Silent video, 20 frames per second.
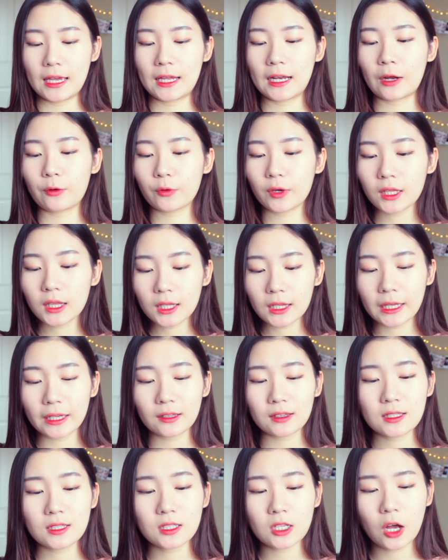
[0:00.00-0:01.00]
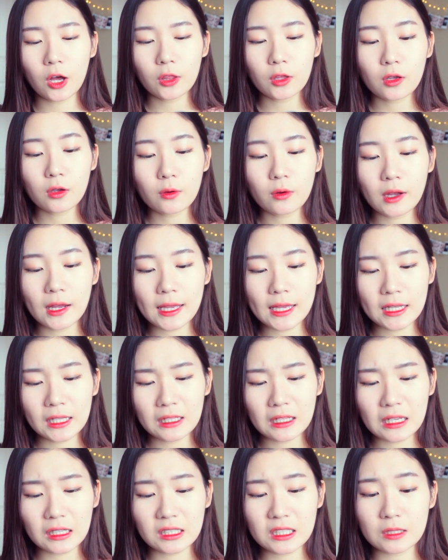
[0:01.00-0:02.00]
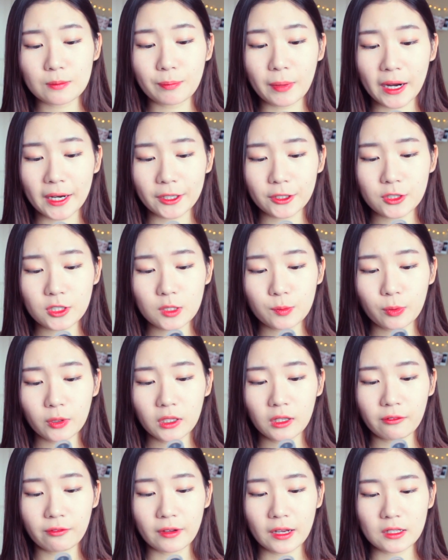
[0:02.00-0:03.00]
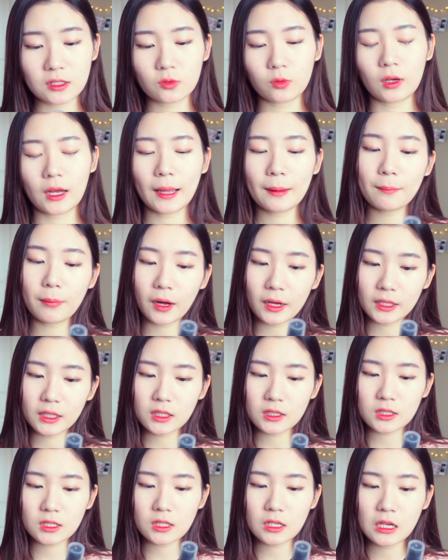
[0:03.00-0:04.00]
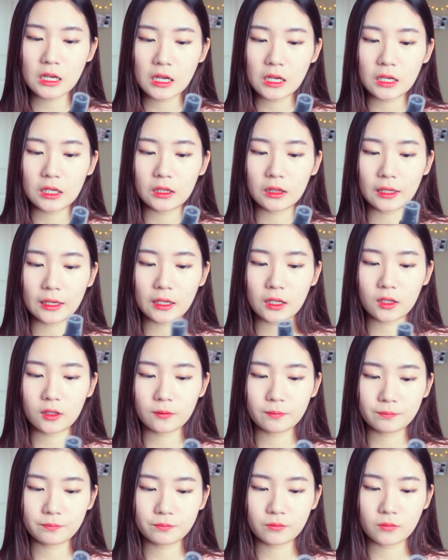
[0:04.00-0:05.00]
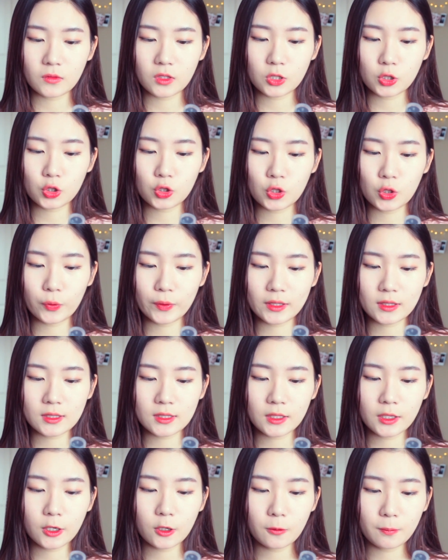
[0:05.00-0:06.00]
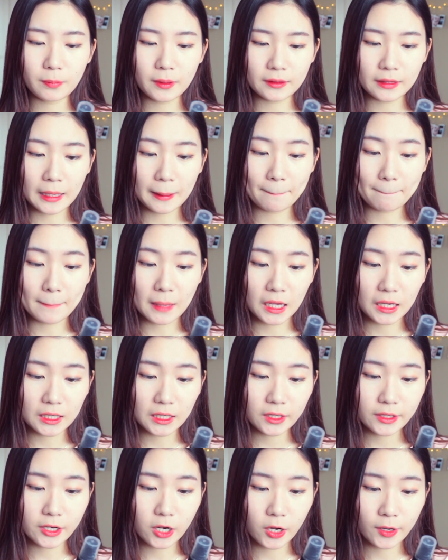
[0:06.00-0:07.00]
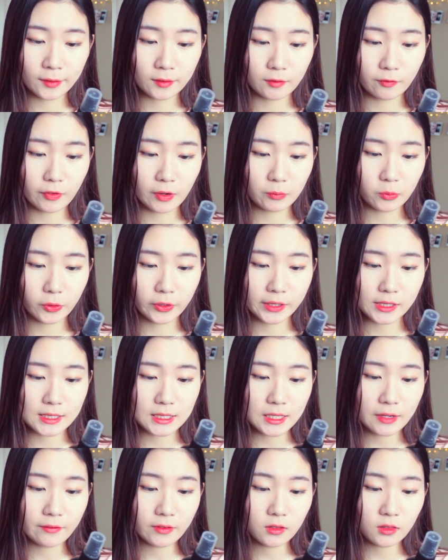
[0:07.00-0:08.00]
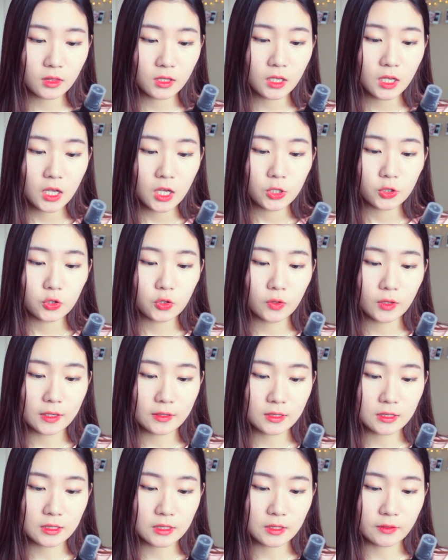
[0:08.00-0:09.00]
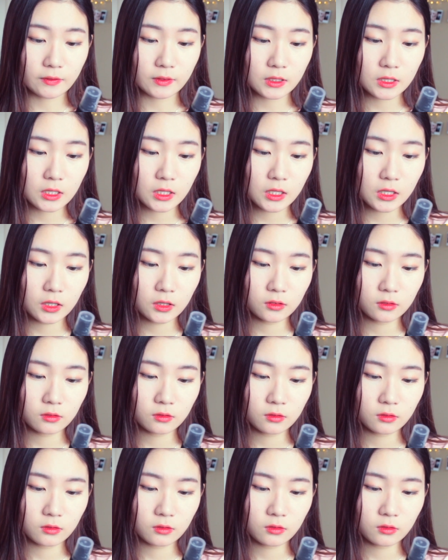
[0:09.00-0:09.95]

And I really like this, although it expires pretty fast. Well, I bought it like two weeks ago, but they made it on February seventh, two thousand seventeen.